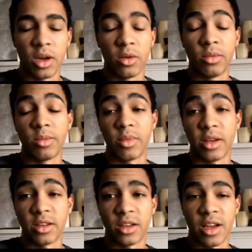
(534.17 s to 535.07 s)
oh
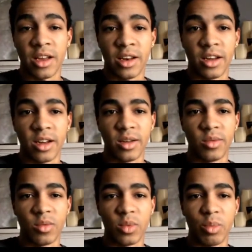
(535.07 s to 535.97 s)
yes, and
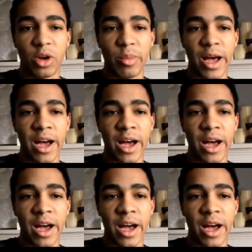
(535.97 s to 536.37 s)
we put a